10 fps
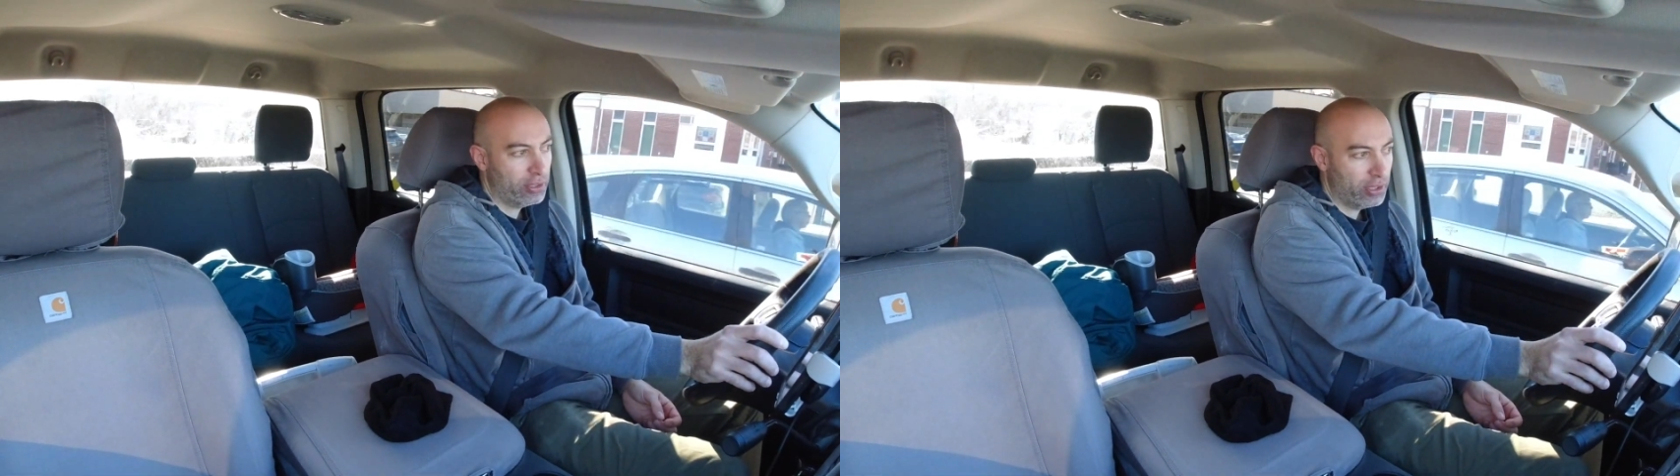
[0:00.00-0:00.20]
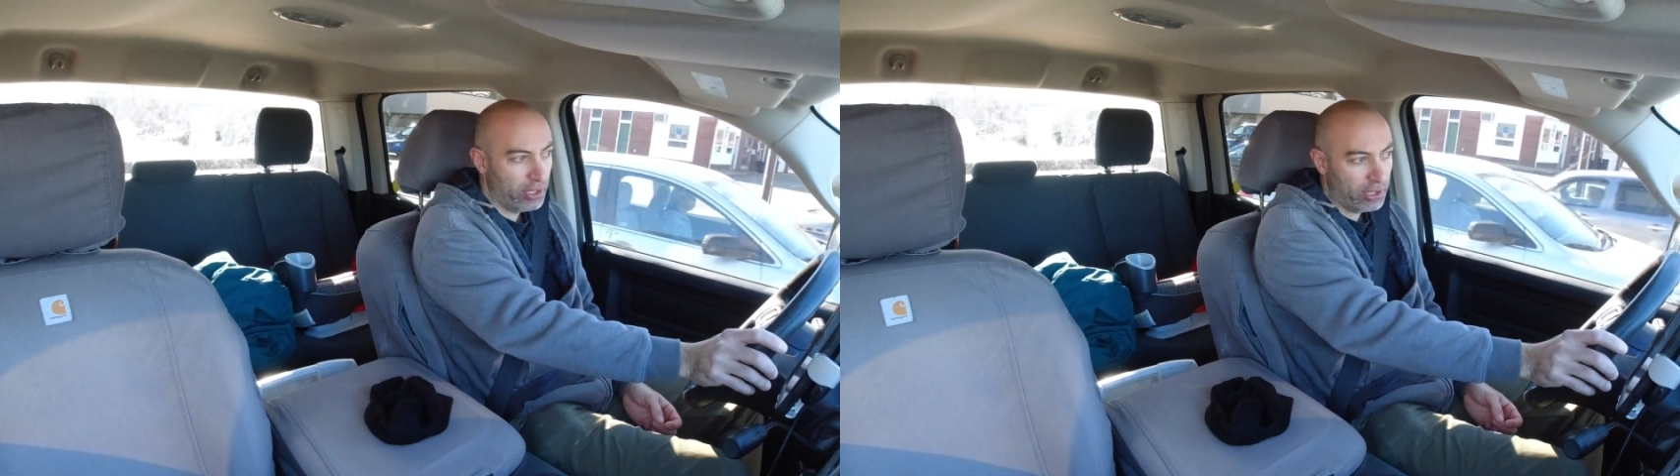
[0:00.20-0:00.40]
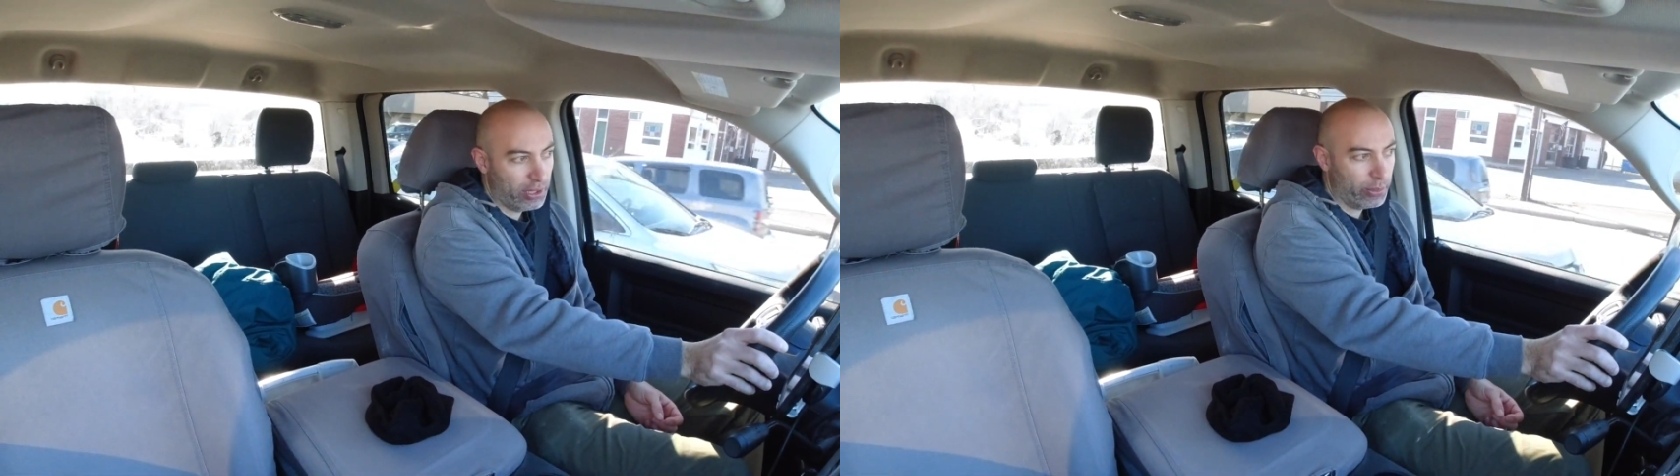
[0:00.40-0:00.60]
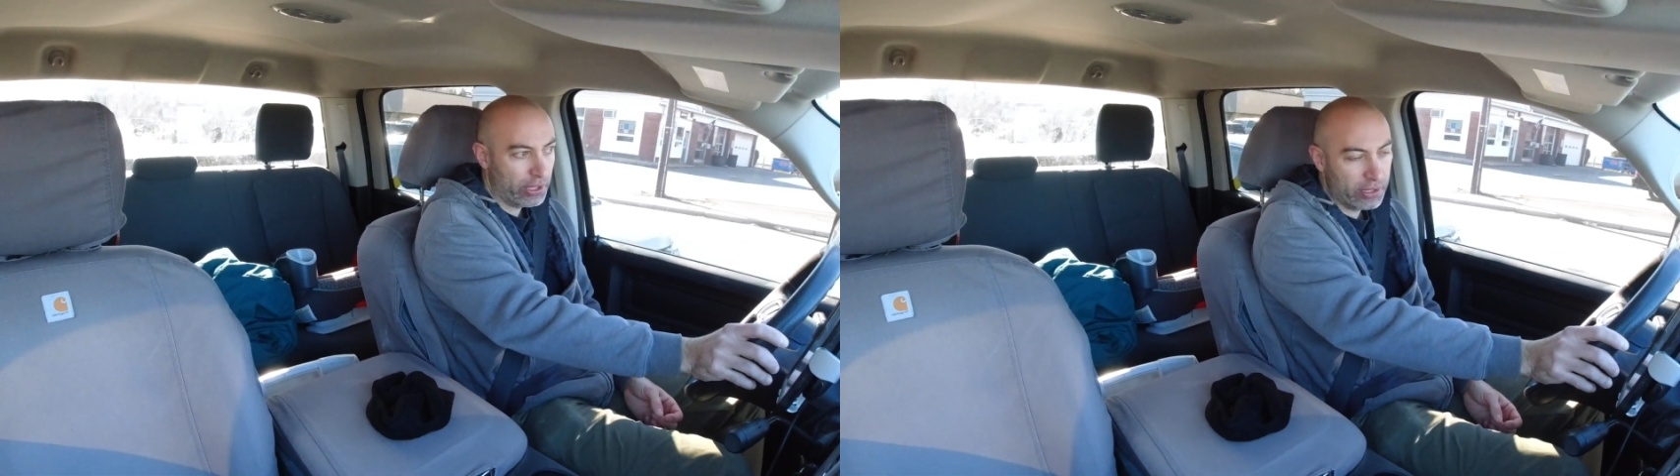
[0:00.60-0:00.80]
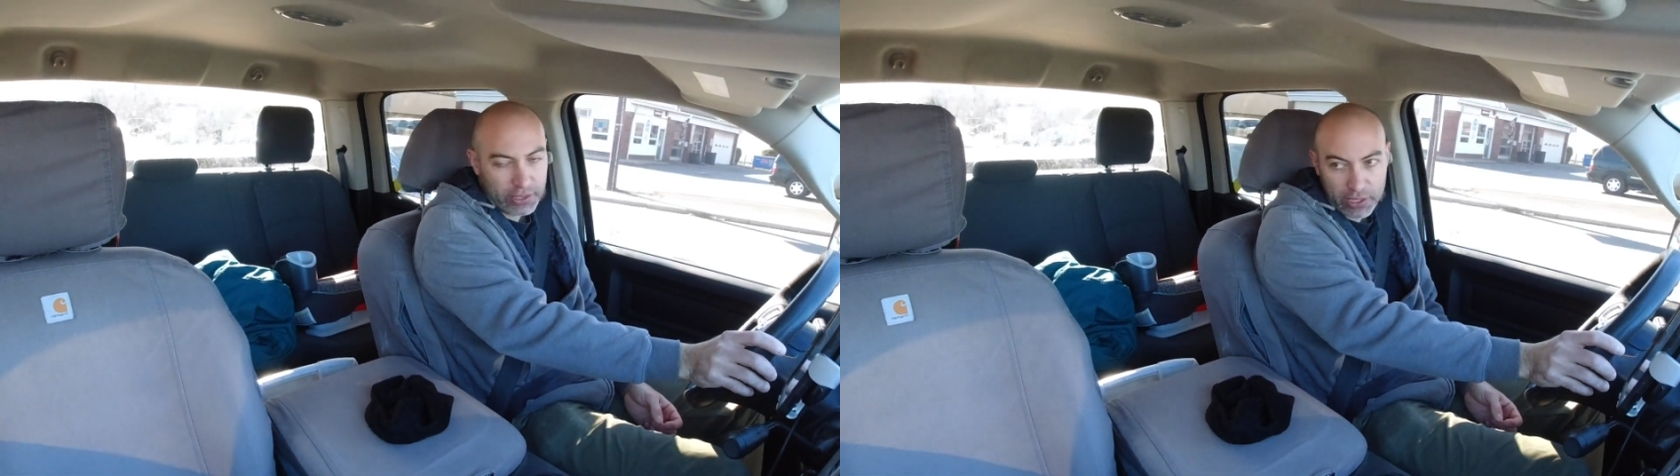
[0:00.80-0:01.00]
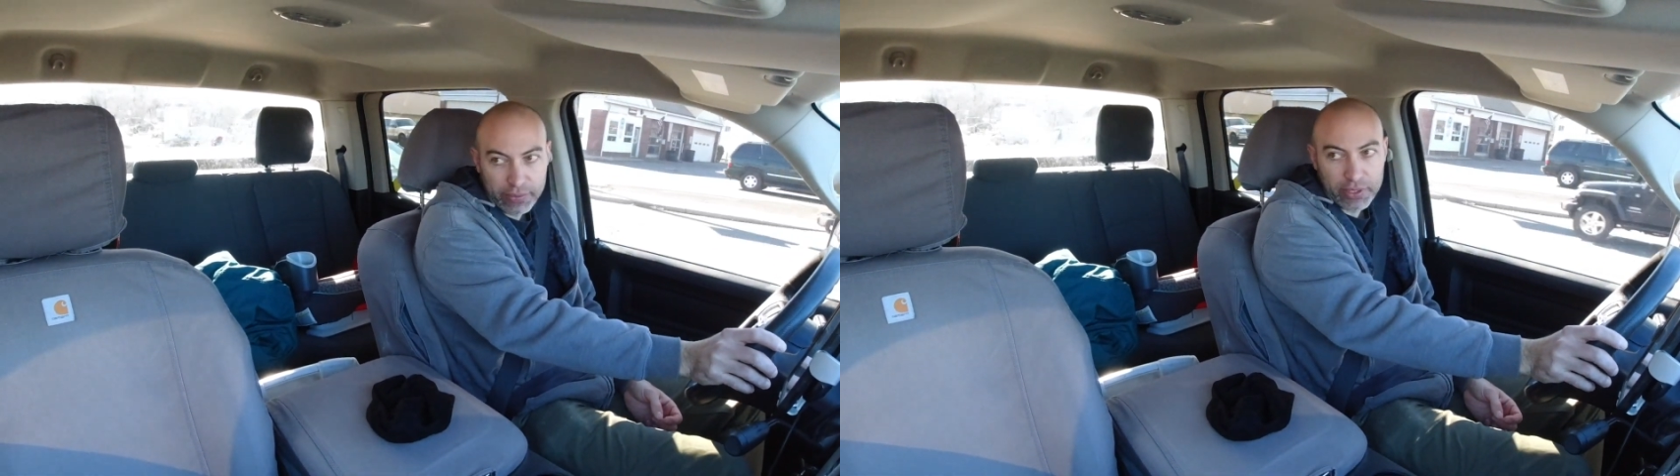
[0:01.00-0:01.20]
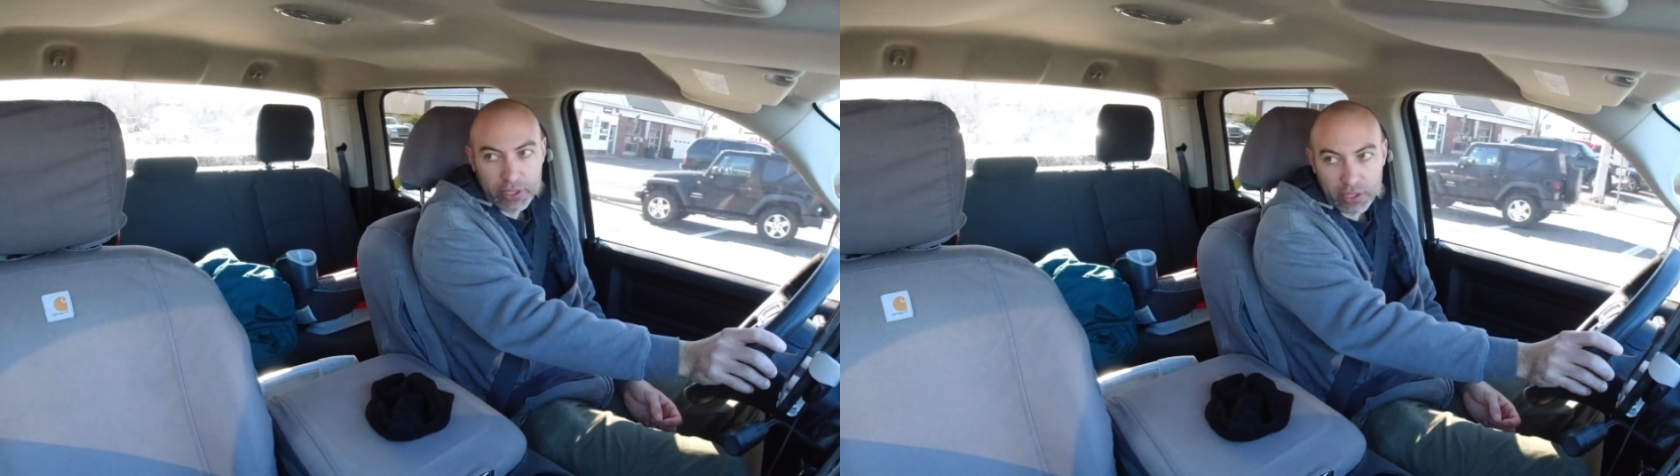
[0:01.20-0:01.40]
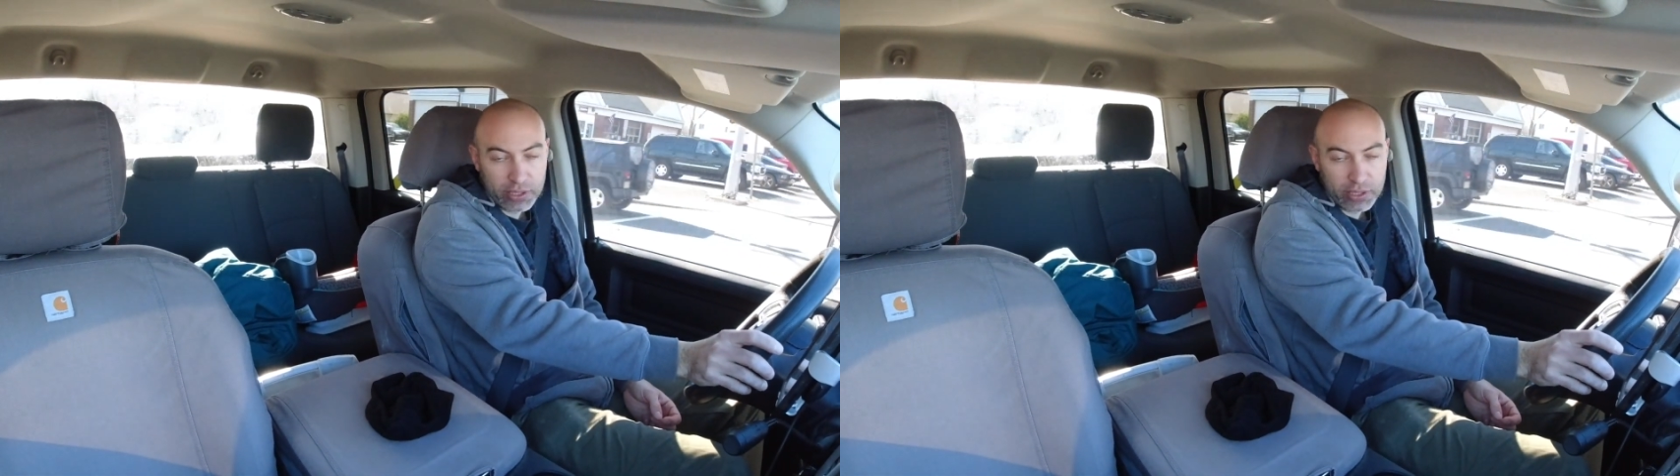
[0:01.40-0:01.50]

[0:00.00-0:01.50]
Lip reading: and then when I leave there,